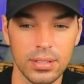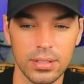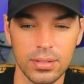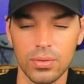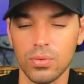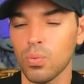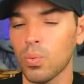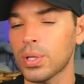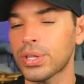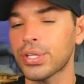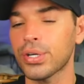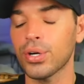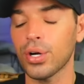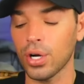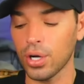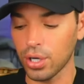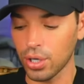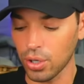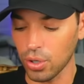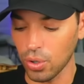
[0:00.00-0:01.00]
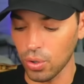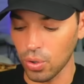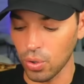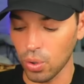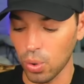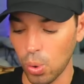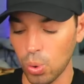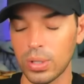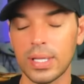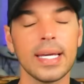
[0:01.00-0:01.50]
what they're
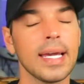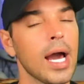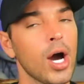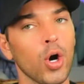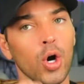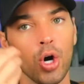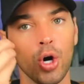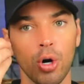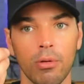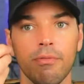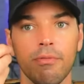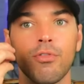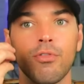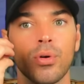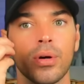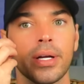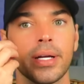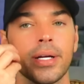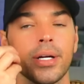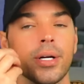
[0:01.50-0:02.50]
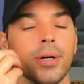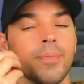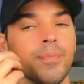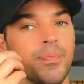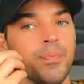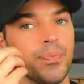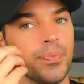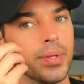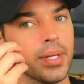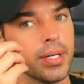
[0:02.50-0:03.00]
holding out hope for here
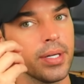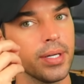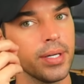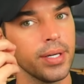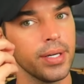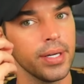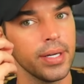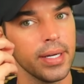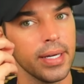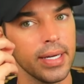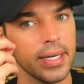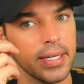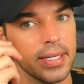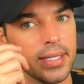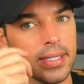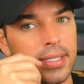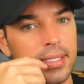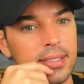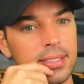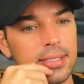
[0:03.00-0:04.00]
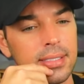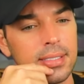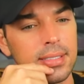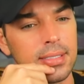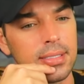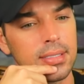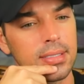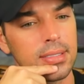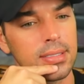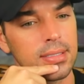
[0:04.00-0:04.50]
is
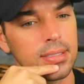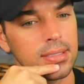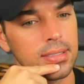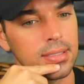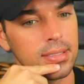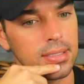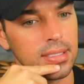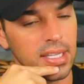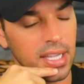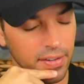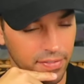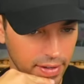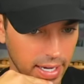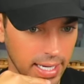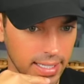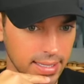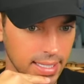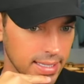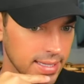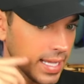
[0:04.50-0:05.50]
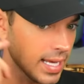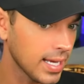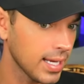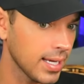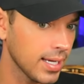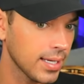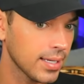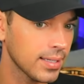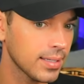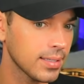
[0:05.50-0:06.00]
the fact that
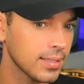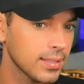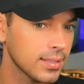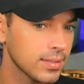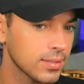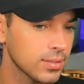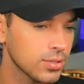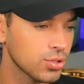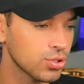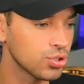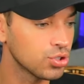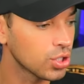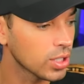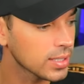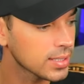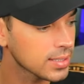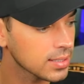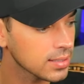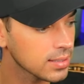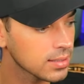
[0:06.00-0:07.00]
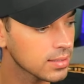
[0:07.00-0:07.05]
they just,